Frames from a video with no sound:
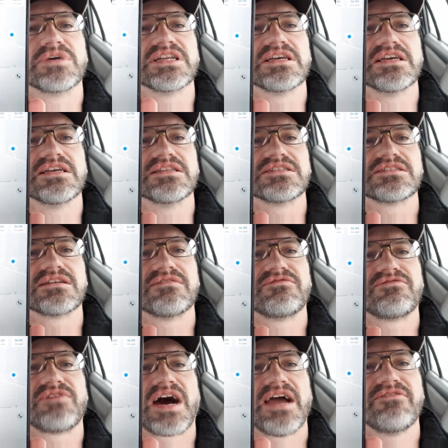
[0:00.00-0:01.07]
but it's
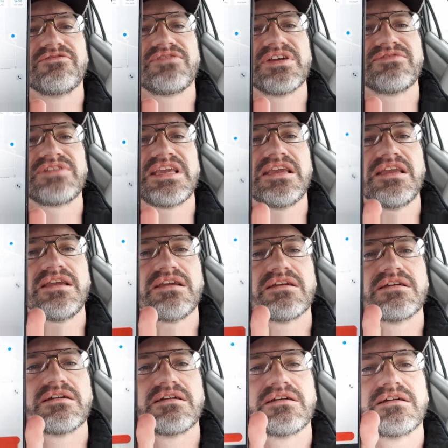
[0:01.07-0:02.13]
550
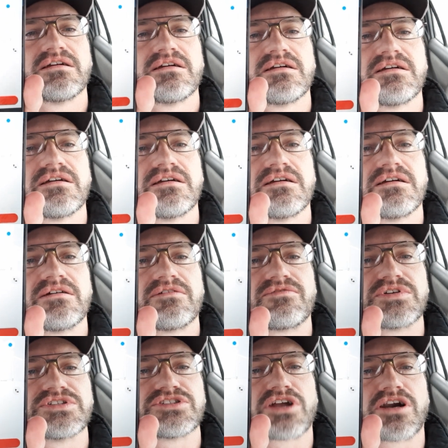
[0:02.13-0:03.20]

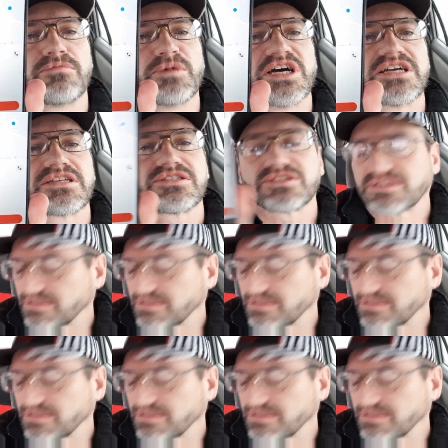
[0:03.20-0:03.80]
for Starbucks.